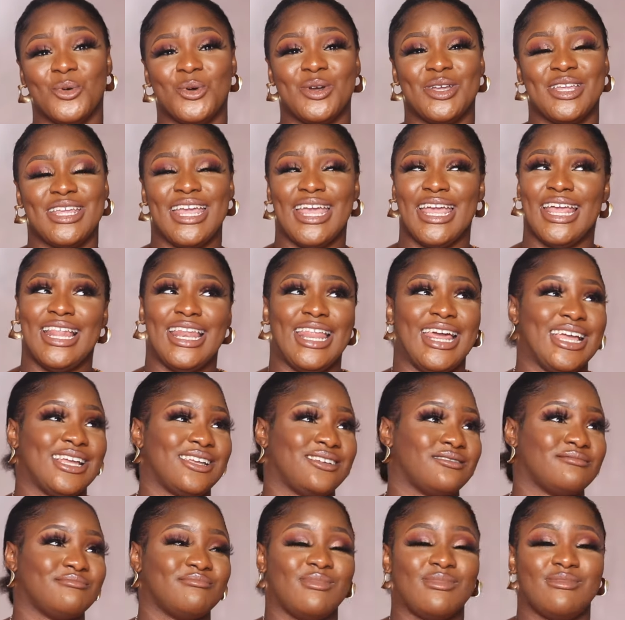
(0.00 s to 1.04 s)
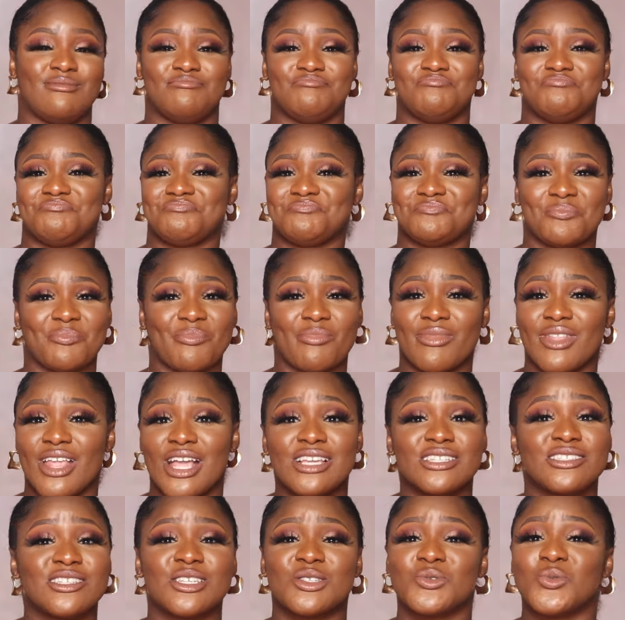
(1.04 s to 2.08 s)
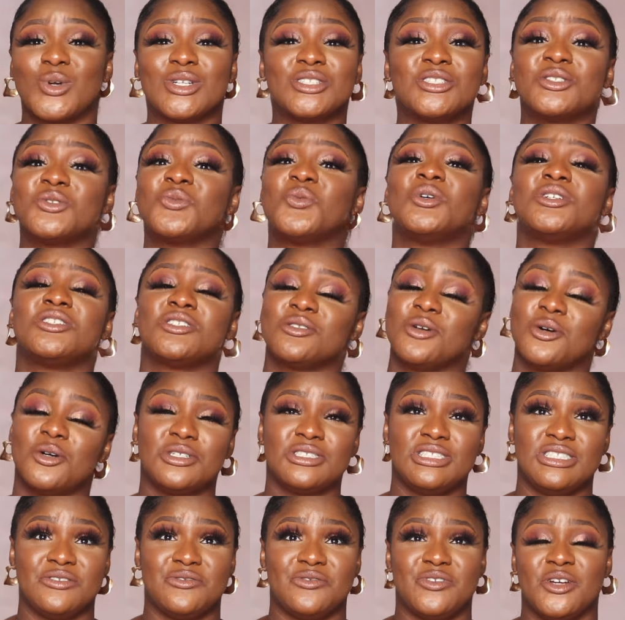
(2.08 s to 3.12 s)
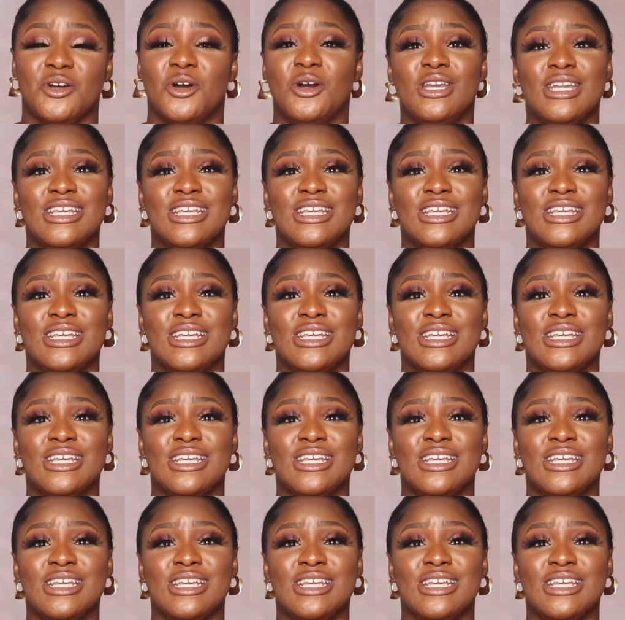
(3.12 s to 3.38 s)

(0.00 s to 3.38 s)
But yeah, like it's just, we're just all different.